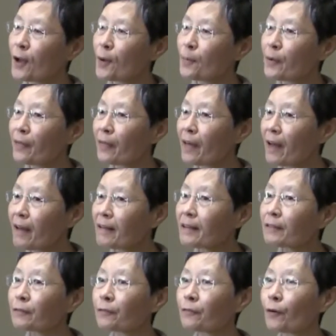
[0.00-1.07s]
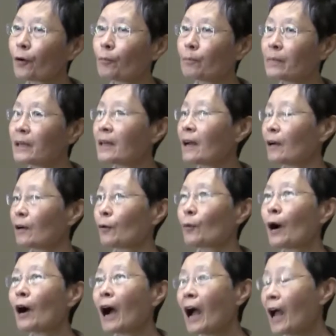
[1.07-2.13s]
But then for me,
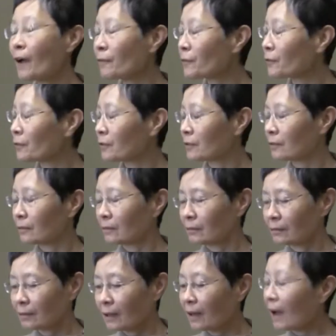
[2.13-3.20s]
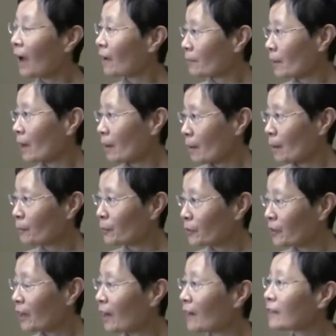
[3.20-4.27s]
well, I have to, I am
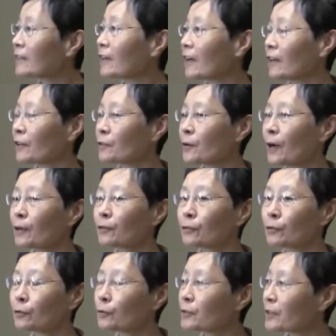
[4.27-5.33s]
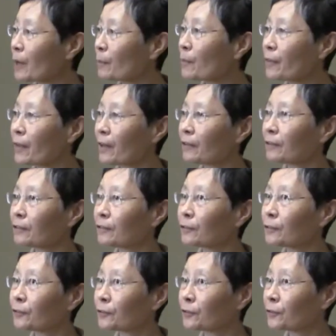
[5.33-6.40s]
retired and try to do something
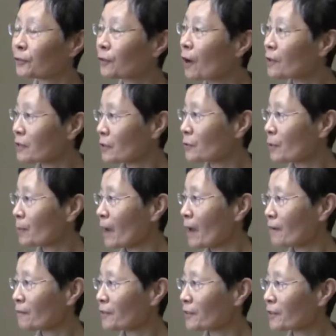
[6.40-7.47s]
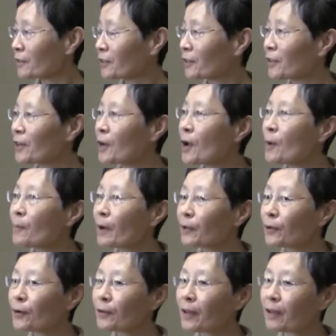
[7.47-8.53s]
to, to concentrate my effort. But I
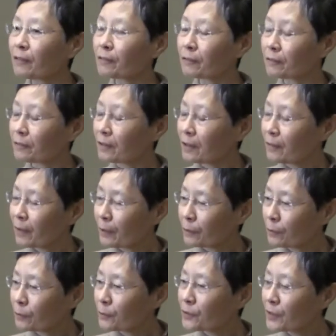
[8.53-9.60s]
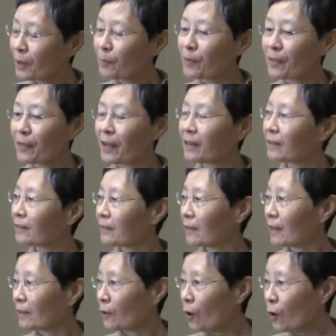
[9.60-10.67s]
know that if I do something
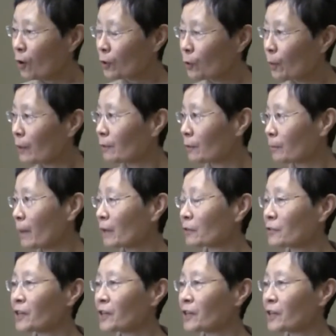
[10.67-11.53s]
all the way back to